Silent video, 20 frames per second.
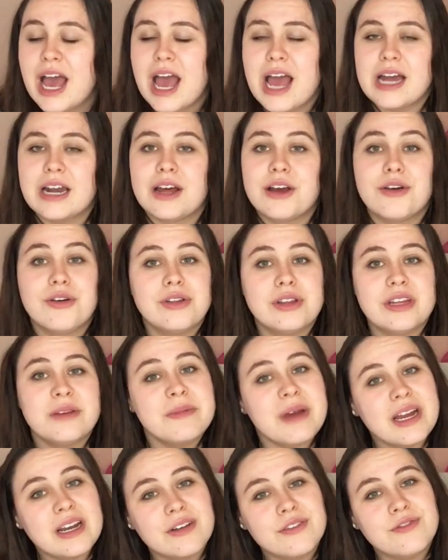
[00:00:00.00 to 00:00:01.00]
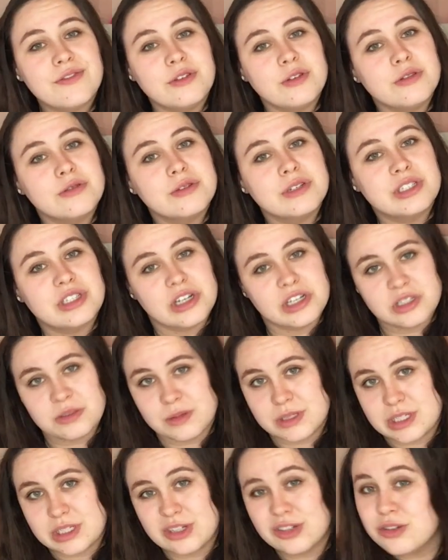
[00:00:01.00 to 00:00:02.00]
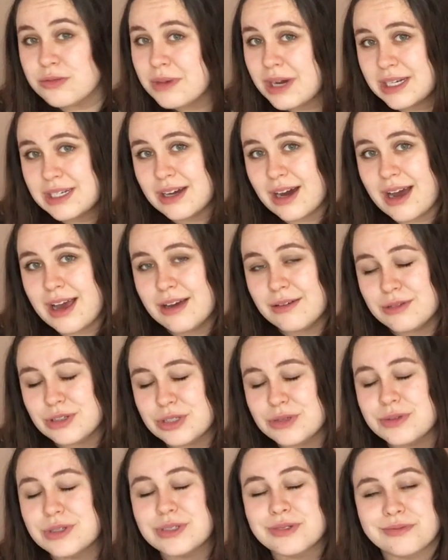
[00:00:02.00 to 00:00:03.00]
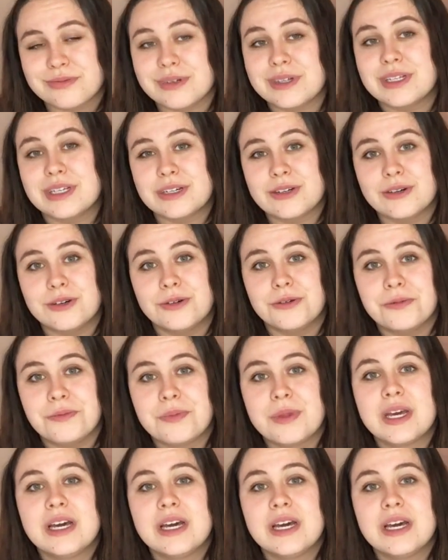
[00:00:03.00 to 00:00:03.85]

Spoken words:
and I only made a few adjustments to my diet, which was really cool.